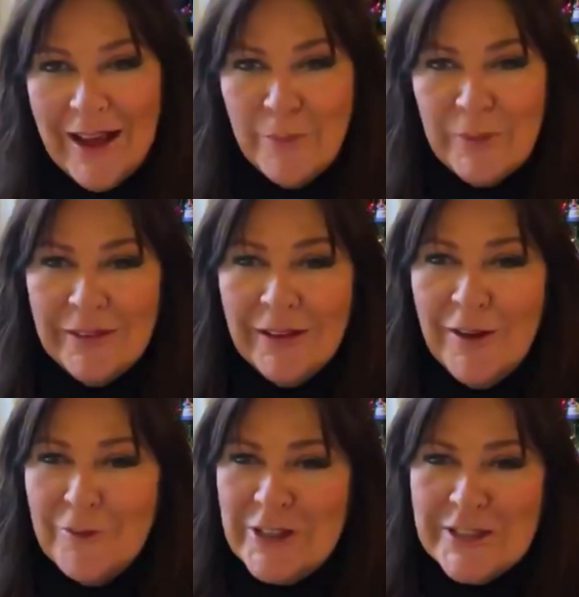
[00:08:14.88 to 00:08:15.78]
I would
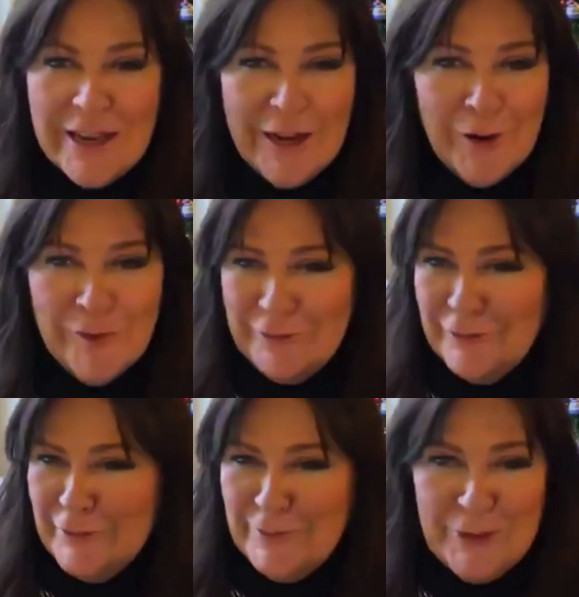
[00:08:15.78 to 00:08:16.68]
love to take over
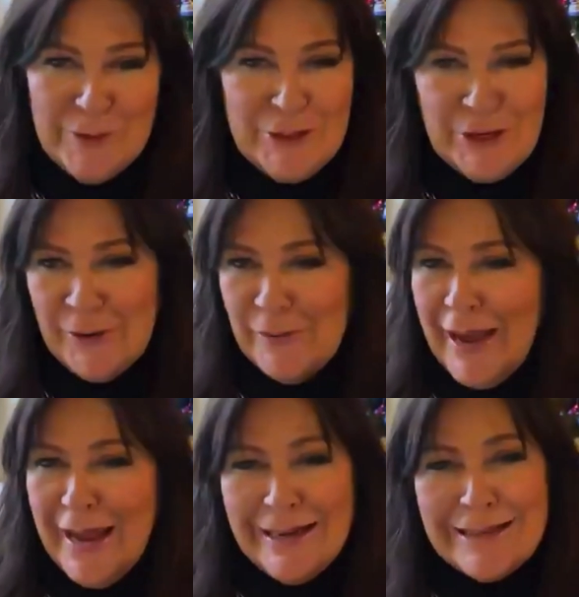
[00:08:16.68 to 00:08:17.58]
from you, Joe.
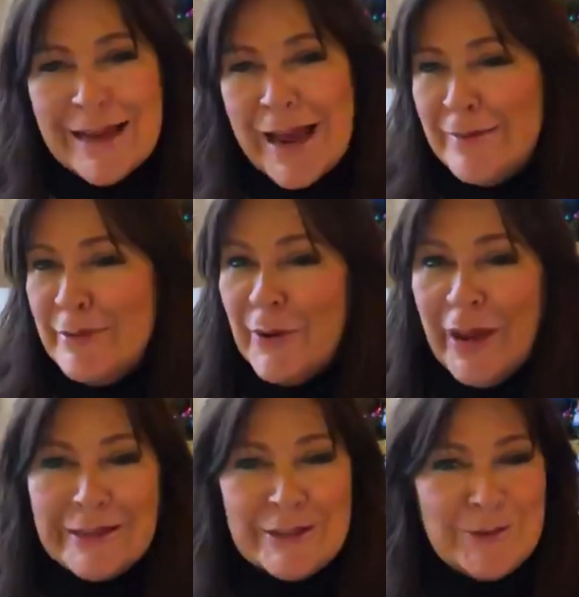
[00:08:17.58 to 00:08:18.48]
Anytime you
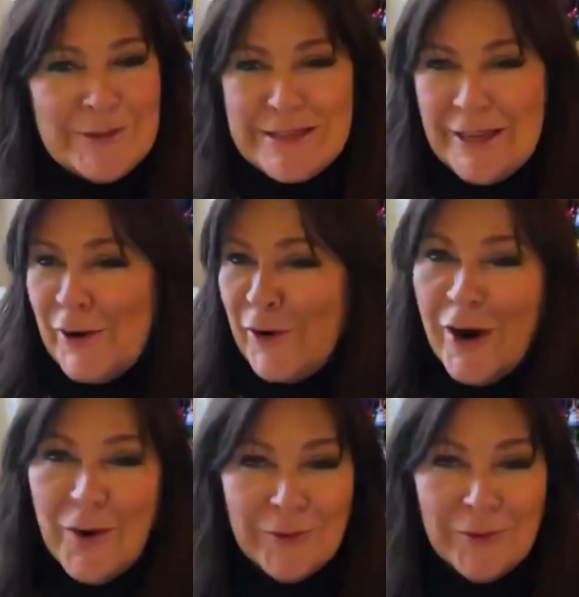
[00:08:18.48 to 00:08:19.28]
get too sick or